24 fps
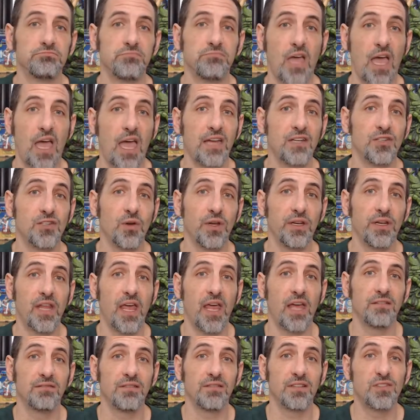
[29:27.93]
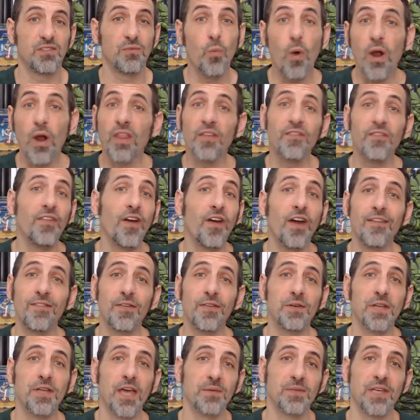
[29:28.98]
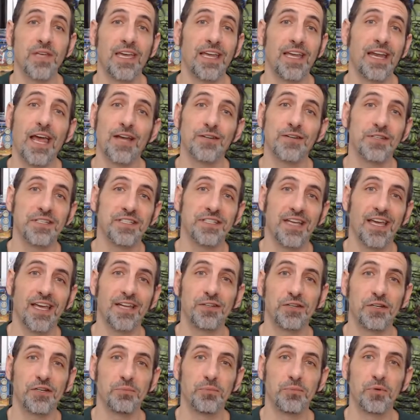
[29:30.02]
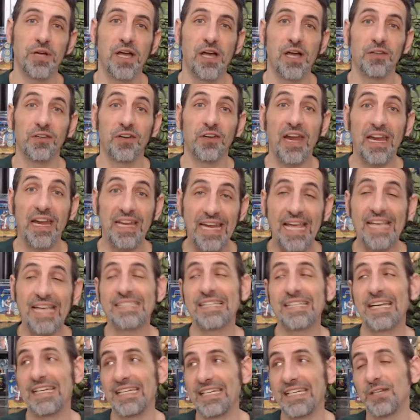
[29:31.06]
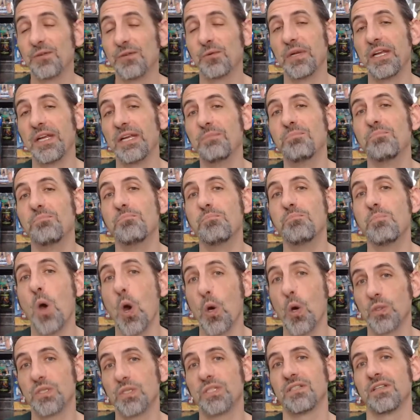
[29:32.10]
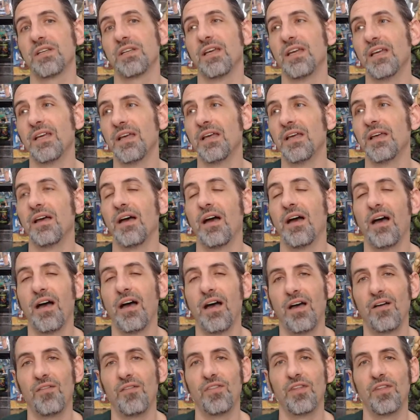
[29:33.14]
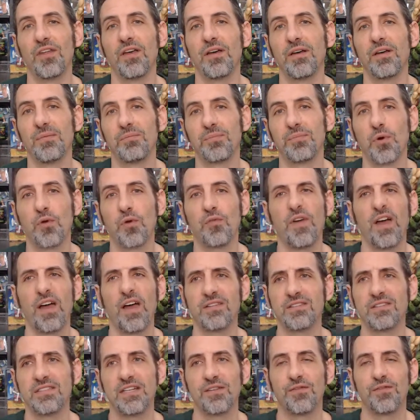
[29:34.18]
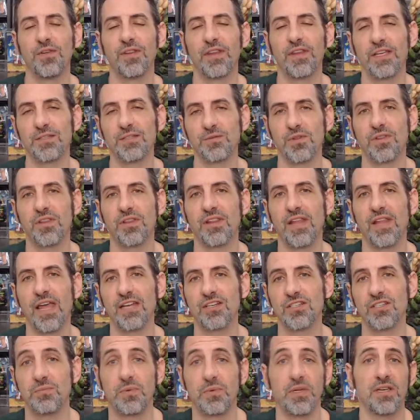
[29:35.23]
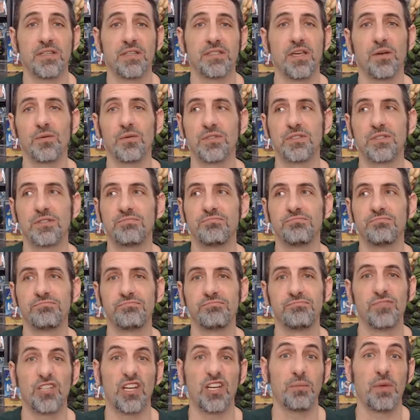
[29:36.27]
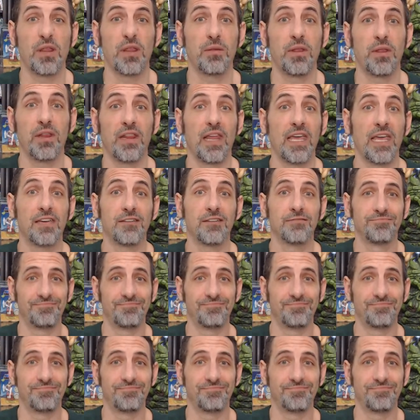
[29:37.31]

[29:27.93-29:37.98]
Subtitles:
I enjoyed that. It's one of the very few times I can actually say I took a book out there. And yes, I did read most of the profiles and different things within that, just because I was sitting by the lake.